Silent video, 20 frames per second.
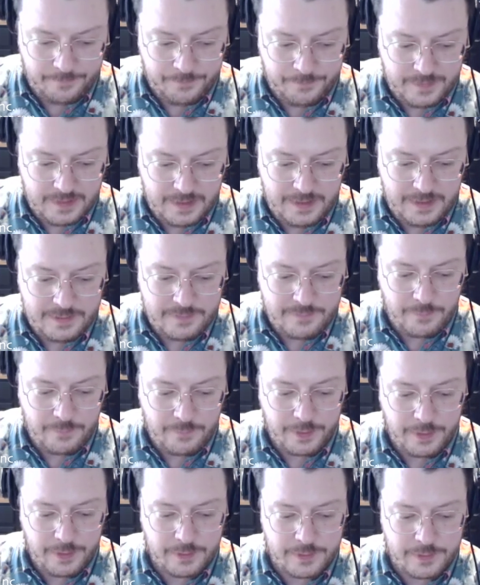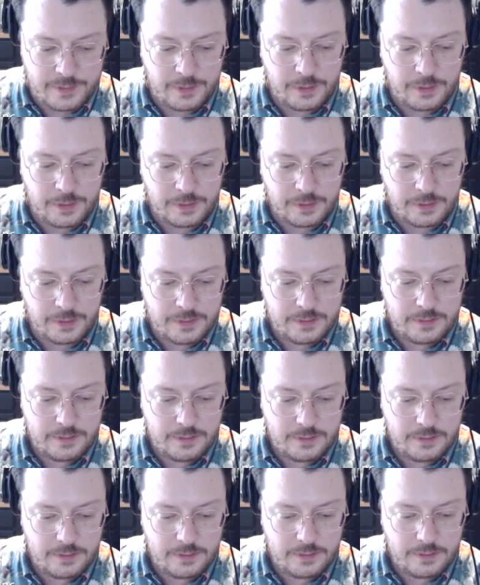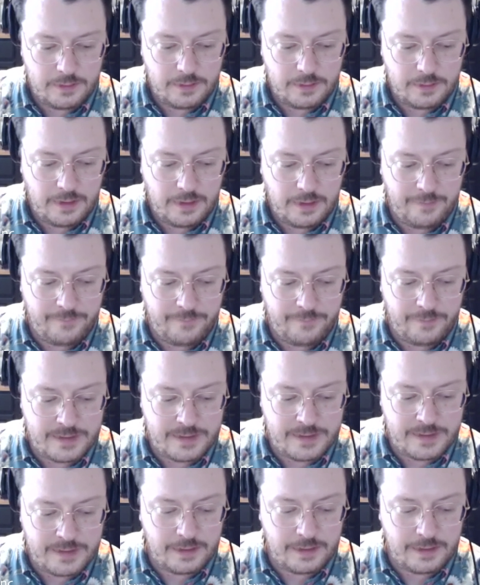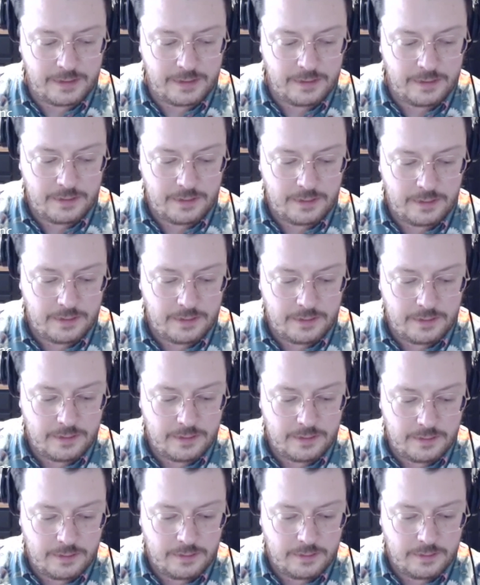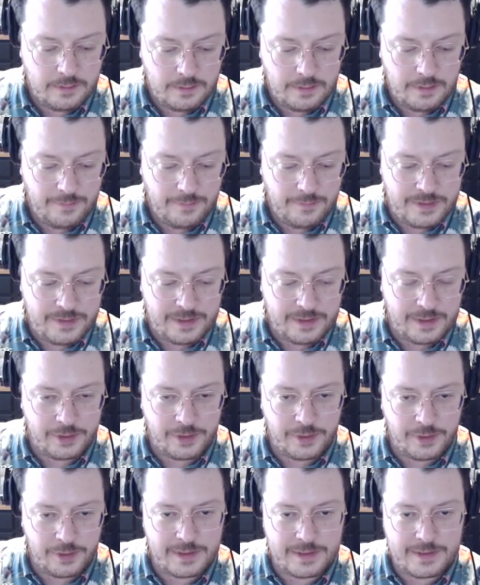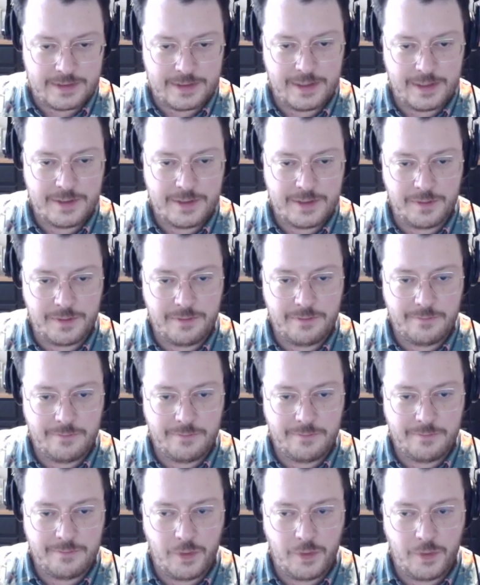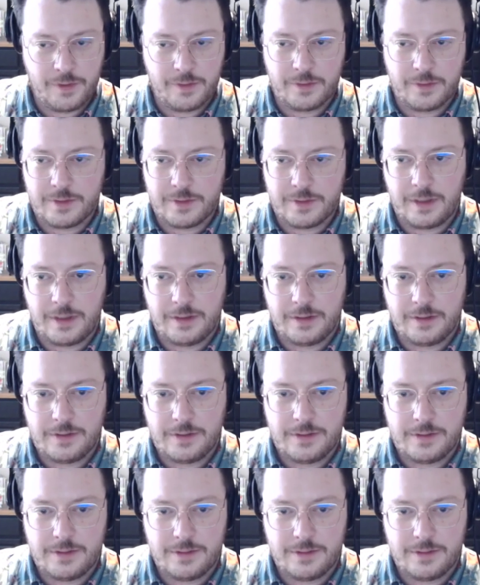He's 4 years old. Have you seen like good success with 4-year-old dogs?